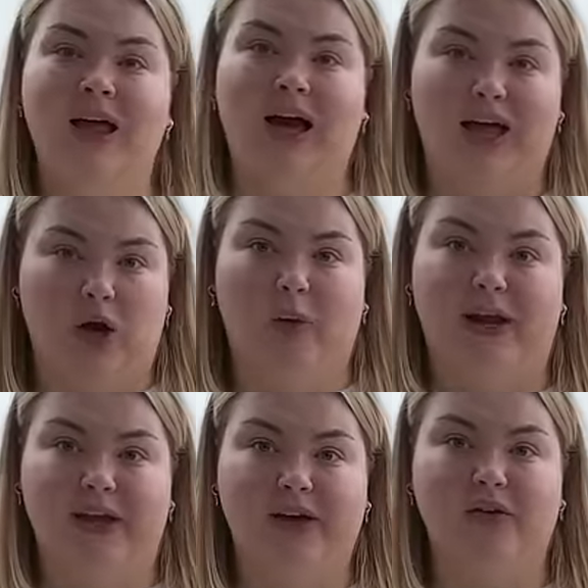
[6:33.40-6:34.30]
I don't want
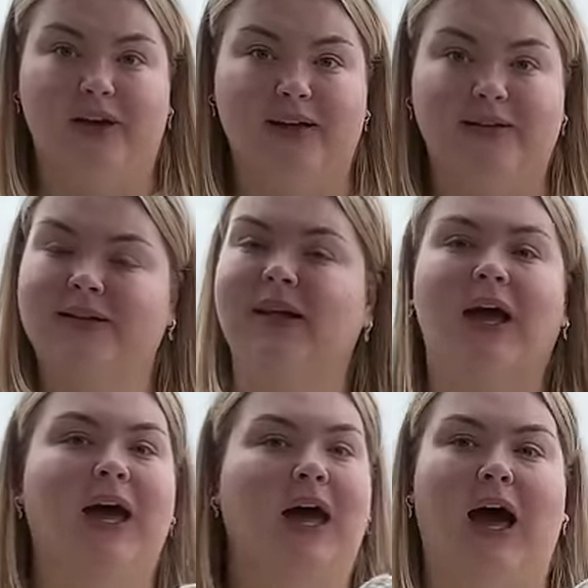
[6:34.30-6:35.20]
to hear it.
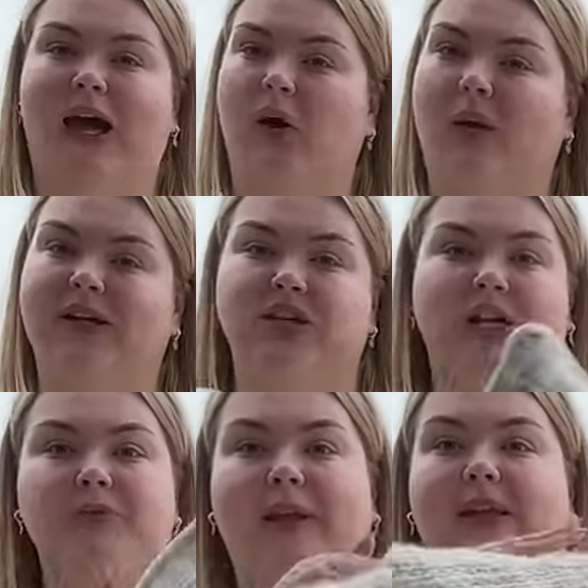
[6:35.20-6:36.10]
I don't want
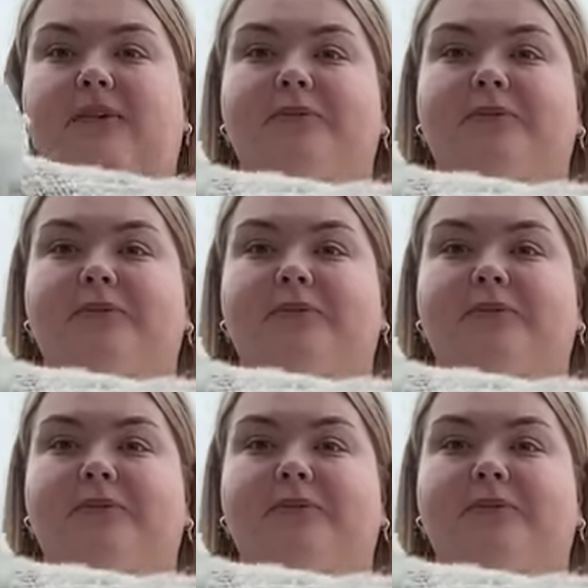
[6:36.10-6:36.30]
judgment.